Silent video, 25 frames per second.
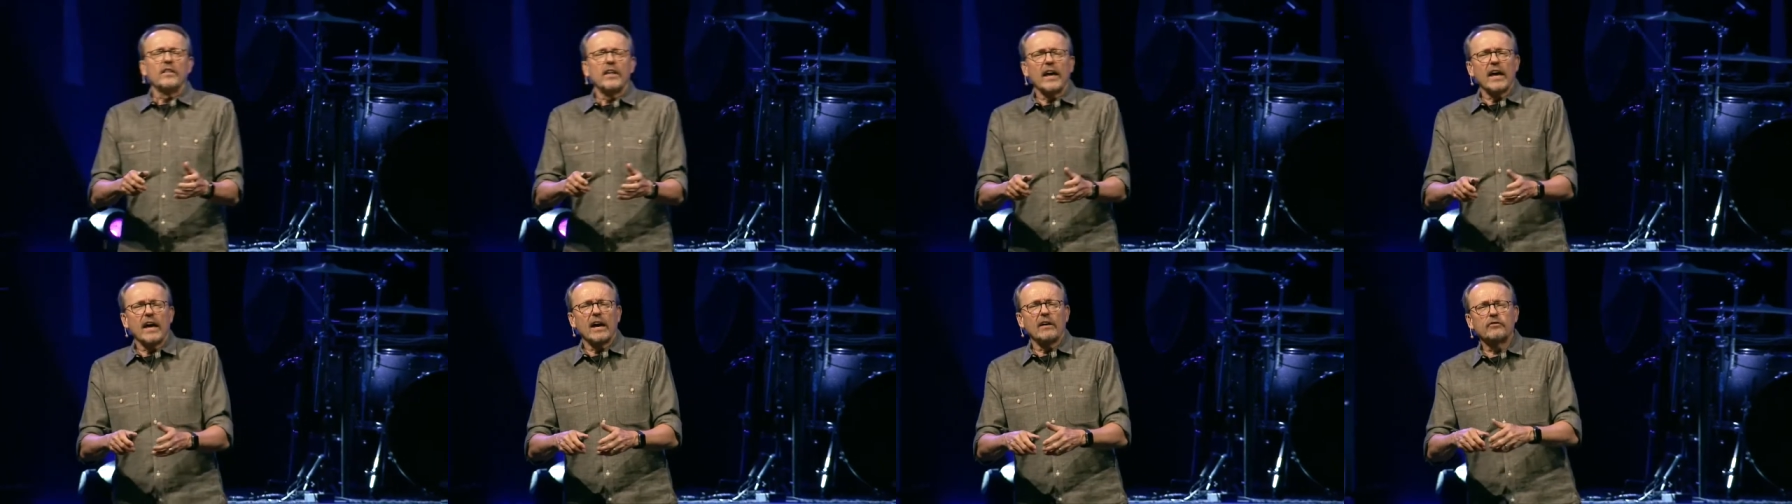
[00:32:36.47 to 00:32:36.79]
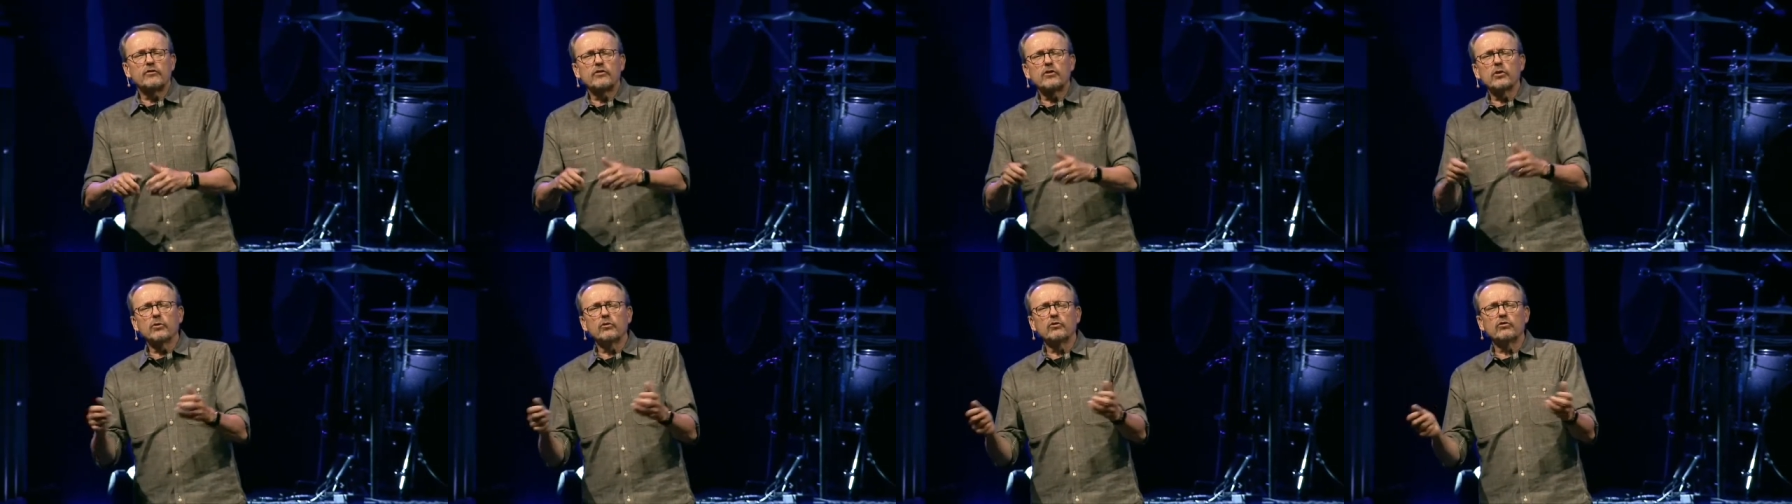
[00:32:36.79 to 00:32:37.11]
they
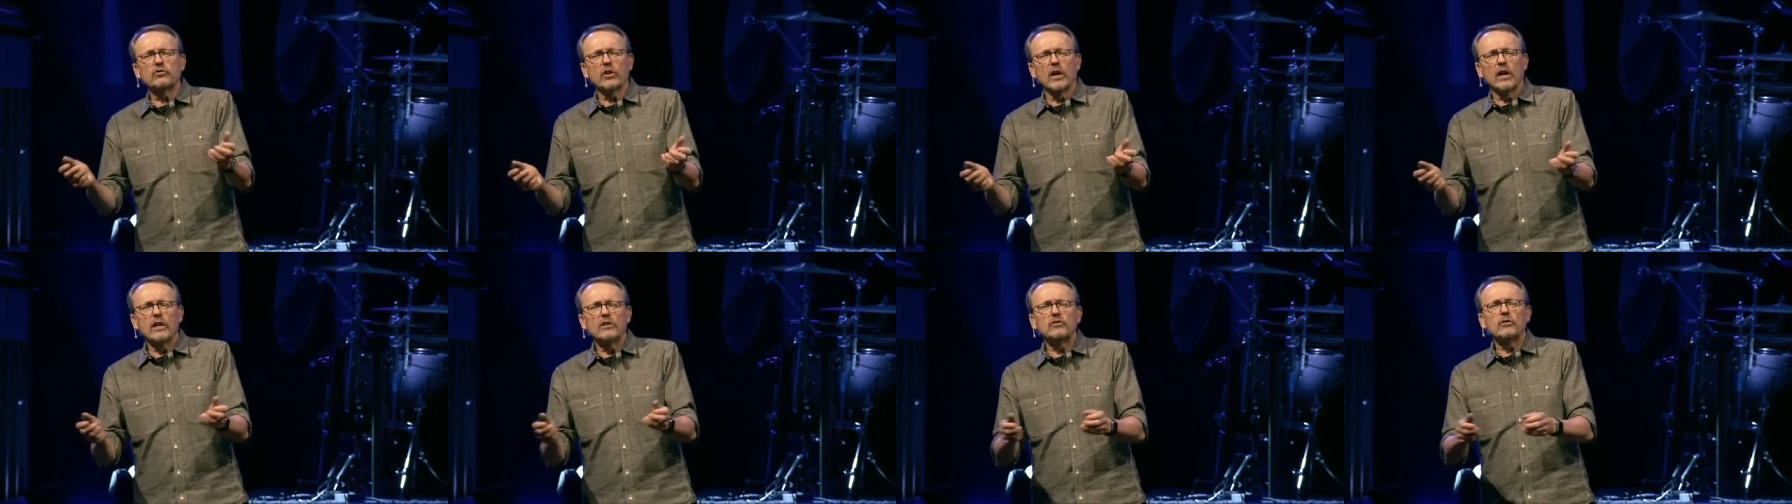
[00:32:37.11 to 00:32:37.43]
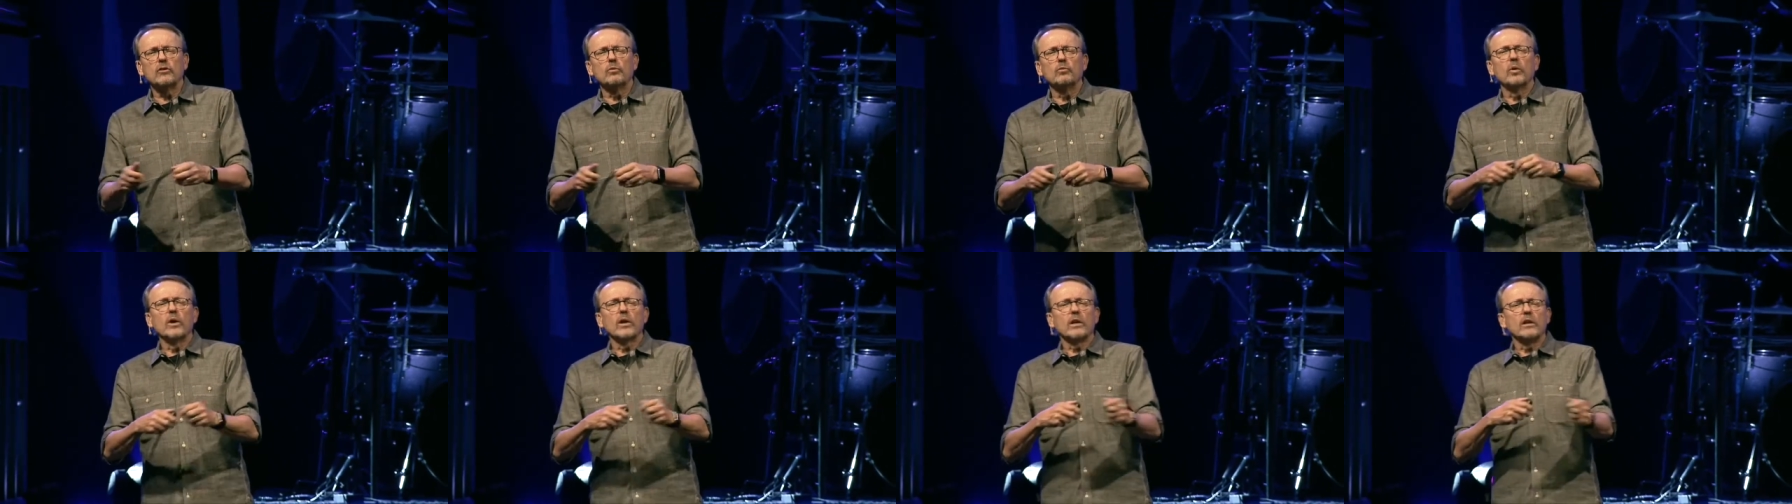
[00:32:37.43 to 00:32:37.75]
have two sons
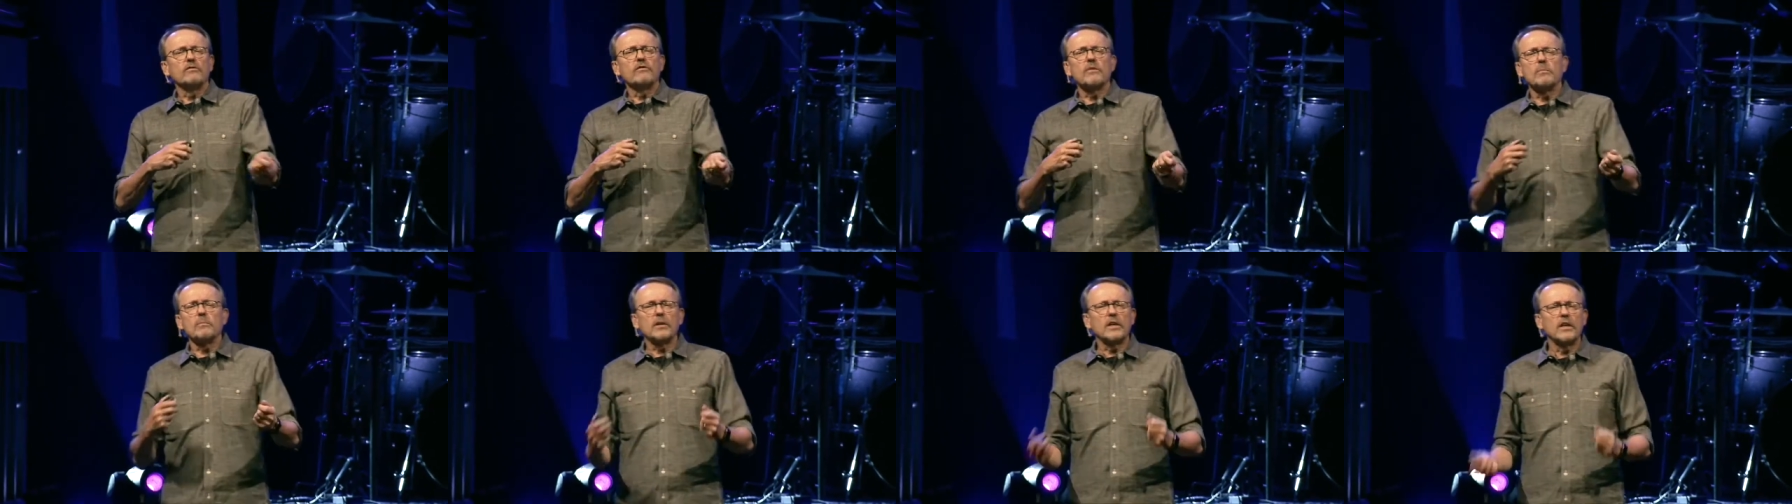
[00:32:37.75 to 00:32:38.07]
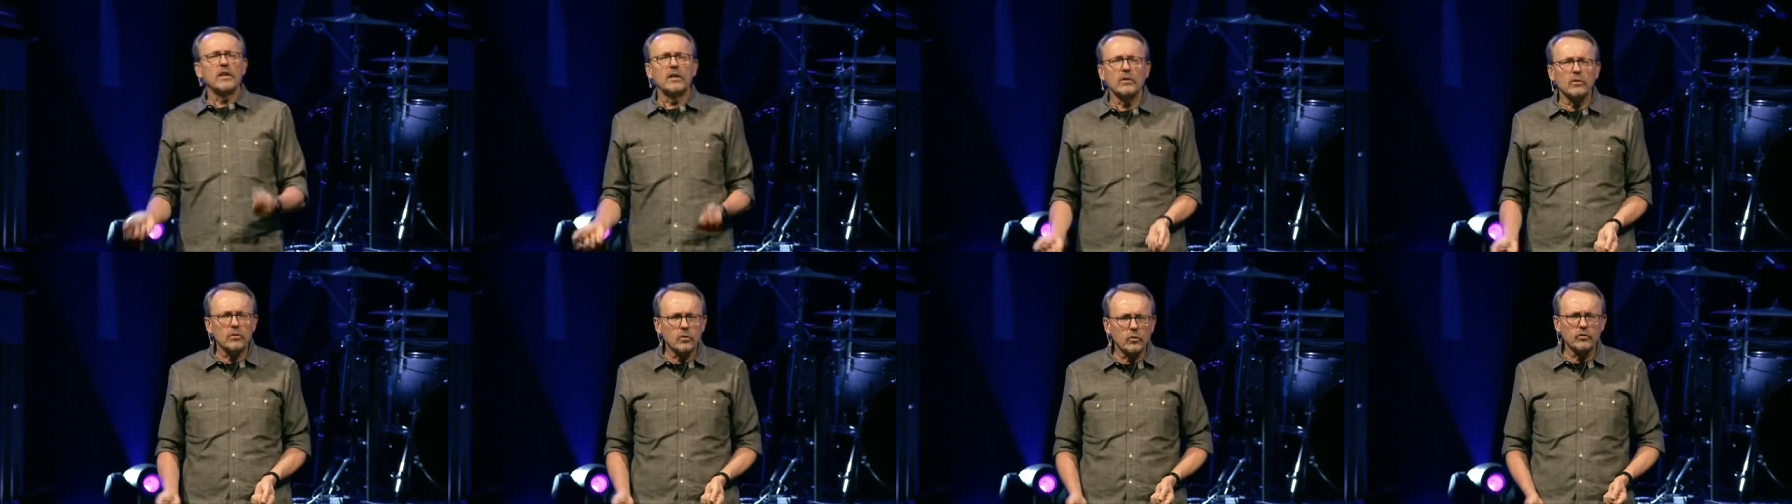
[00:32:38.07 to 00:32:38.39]
and one of them
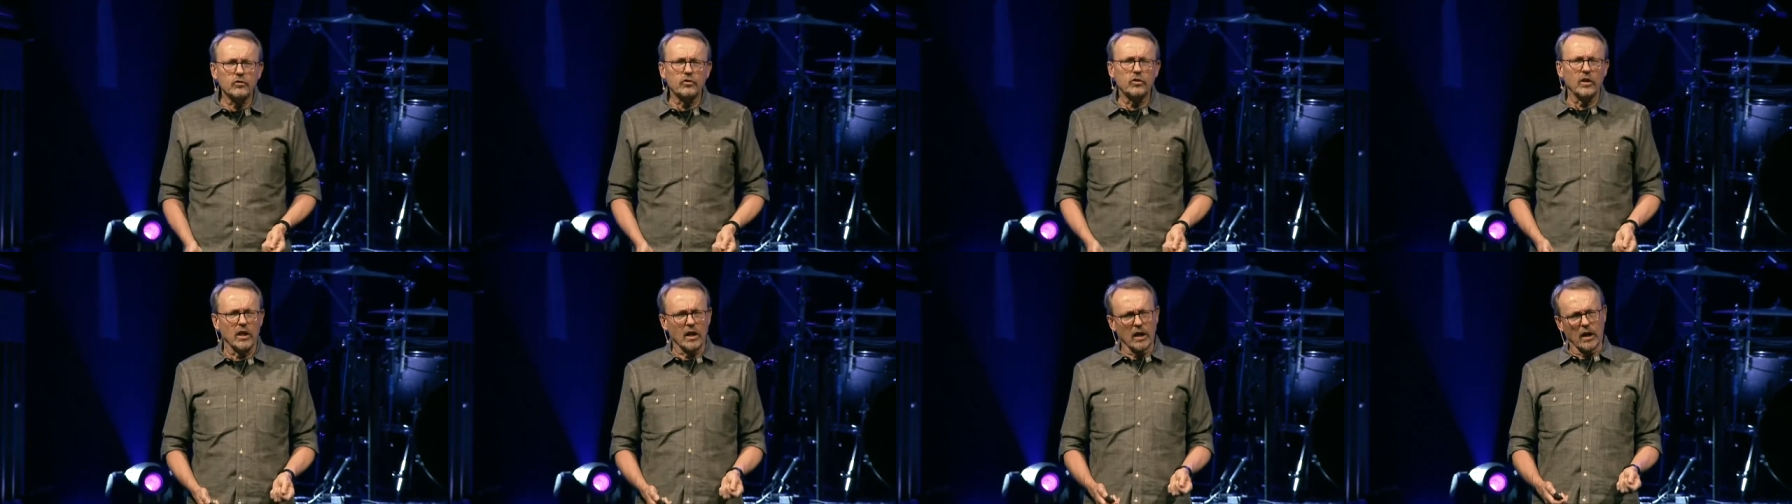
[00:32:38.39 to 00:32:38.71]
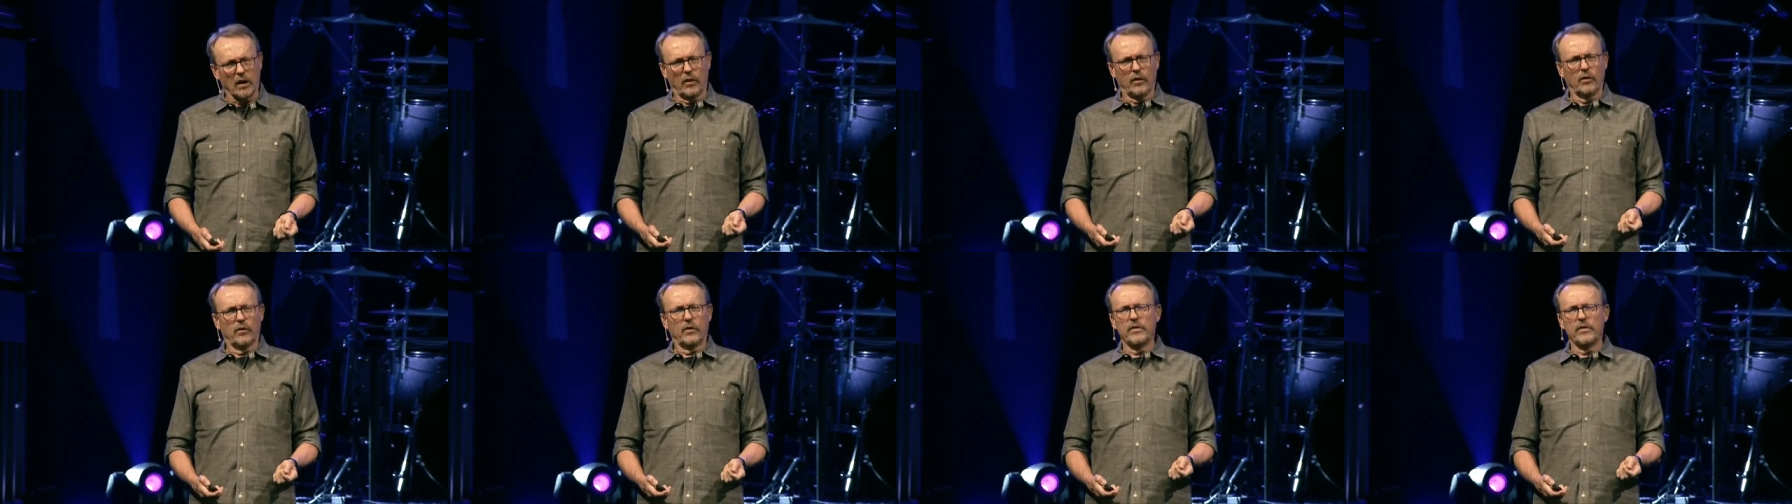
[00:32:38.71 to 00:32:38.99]
kills the other.